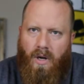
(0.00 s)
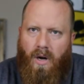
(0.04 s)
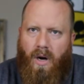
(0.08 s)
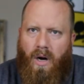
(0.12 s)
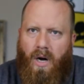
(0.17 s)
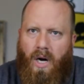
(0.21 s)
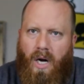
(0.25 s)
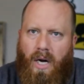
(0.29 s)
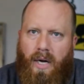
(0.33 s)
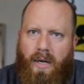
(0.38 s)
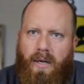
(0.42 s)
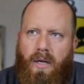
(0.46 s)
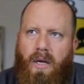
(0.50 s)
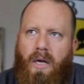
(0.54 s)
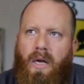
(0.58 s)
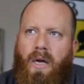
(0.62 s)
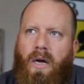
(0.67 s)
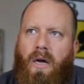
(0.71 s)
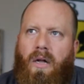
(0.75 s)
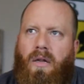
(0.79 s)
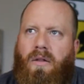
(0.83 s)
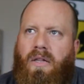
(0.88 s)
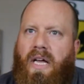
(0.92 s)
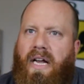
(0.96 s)
Uh,
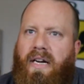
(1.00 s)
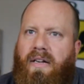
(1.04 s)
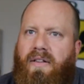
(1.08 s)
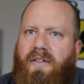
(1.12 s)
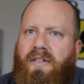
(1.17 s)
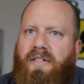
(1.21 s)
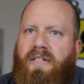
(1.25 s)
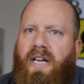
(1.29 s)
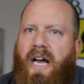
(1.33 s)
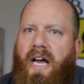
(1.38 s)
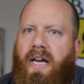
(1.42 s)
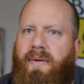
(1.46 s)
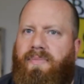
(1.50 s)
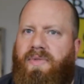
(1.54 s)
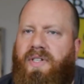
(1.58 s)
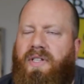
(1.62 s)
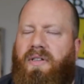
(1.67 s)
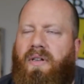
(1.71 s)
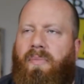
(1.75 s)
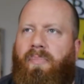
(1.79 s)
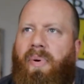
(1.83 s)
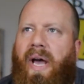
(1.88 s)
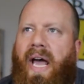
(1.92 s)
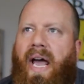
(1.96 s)
a lot of the times in
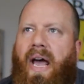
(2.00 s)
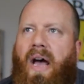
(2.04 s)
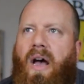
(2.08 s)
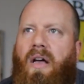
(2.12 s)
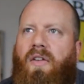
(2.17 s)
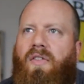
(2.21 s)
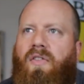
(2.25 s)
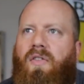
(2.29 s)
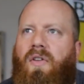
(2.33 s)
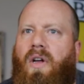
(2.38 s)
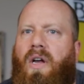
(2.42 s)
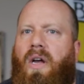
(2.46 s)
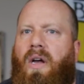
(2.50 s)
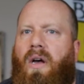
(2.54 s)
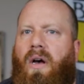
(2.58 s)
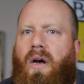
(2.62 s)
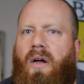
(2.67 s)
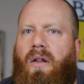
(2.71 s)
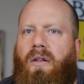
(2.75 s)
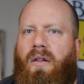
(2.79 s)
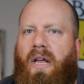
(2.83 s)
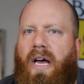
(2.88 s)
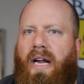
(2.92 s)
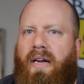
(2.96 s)
the past,
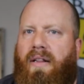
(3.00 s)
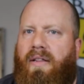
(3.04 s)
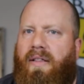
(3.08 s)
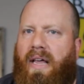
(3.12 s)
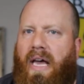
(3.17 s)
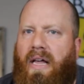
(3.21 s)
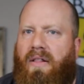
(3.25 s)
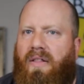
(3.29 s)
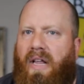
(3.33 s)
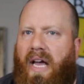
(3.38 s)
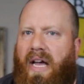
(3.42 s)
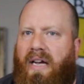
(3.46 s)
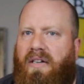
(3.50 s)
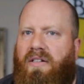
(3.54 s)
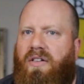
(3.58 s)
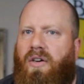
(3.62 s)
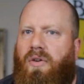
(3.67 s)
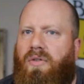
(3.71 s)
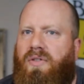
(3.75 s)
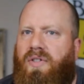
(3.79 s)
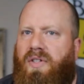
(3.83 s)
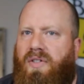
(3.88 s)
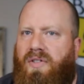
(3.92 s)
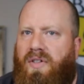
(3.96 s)
a lot of that
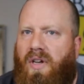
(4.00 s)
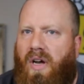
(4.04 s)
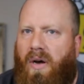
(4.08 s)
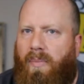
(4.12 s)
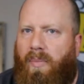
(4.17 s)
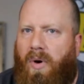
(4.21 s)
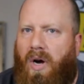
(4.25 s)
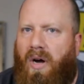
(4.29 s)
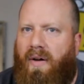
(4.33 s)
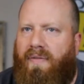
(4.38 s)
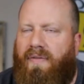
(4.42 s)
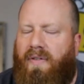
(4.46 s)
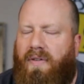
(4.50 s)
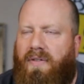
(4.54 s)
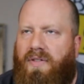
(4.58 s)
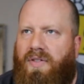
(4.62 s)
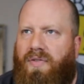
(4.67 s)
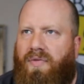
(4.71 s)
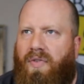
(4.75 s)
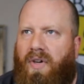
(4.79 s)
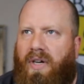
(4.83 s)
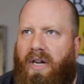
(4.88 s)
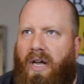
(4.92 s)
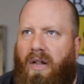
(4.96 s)
lactose has come off as
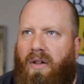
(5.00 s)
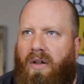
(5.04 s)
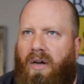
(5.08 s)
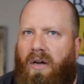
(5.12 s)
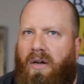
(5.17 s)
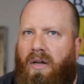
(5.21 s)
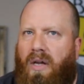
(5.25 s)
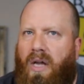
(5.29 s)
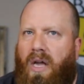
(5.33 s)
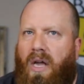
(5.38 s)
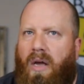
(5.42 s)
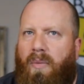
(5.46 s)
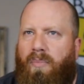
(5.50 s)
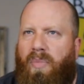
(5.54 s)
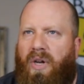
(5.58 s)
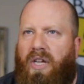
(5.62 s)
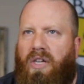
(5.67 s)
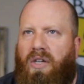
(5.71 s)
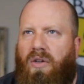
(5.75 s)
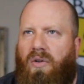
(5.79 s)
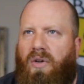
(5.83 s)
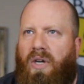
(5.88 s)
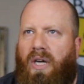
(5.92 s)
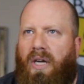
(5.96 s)
vanilla, but
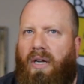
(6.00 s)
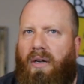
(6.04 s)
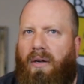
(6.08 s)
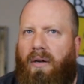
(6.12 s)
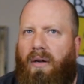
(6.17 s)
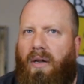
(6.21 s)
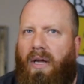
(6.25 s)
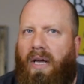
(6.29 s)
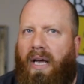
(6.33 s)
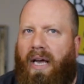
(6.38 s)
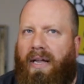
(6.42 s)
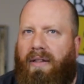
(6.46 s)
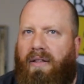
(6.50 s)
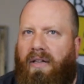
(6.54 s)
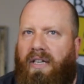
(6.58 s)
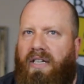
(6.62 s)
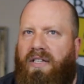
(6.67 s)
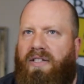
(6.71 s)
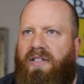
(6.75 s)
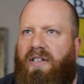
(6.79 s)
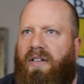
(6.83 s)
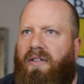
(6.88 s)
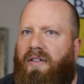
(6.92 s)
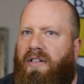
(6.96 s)
you can, at
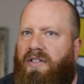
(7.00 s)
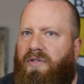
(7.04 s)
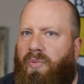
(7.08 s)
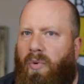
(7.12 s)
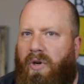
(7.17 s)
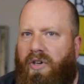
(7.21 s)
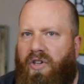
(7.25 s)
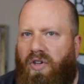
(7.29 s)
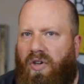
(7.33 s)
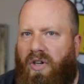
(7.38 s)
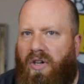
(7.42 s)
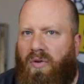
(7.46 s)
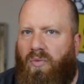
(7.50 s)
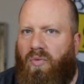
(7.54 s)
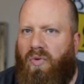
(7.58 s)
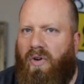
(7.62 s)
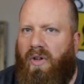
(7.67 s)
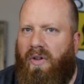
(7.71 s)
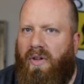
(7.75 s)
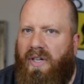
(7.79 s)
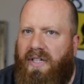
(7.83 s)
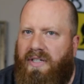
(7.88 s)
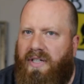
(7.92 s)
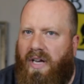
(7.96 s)
least in this one, you can
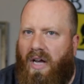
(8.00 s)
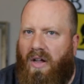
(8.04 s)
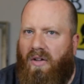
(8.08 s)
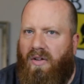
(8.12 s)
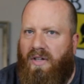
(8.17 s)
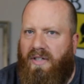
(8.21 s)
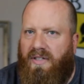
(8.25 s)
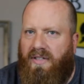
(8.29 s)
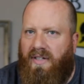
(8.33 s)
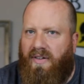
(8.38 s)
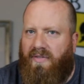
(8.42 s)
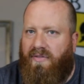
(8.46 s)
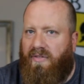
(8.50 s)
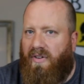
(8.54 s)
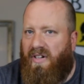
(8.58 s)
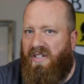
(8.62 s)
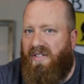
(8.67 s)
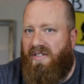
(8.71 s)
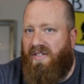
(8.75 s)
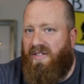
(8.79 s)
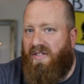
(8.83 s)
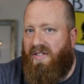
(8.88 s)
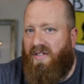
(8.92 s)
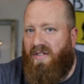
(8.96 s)
really tell a
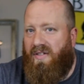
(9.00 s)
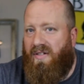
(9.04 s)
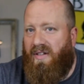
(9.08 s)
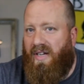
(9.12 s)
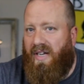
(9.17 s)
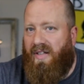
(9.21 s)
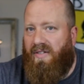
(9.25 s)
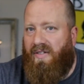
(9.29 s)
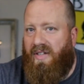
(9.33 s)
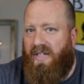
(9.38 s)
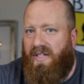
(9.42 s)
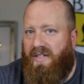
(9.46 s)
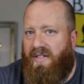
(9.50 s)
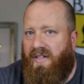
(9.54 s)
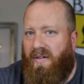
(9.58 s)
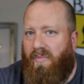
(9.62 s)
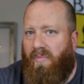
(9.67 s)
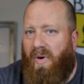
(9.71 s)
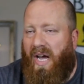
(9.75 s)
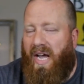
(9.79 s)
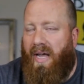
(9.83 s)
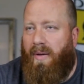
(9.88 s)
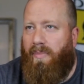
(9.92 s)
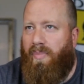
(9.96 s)
difference, at least in
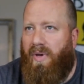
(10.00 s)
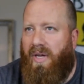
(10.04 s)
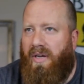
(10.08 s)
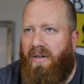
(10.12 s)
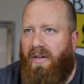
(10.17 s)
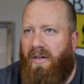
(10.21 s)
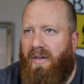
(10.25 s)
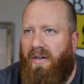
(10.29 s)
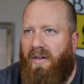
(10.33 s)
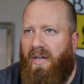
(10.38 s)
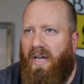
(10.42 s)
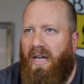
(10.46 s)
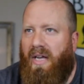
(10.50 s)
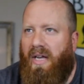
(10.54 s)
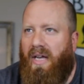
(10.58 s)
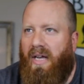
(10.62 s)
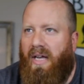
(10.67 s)
my opinion.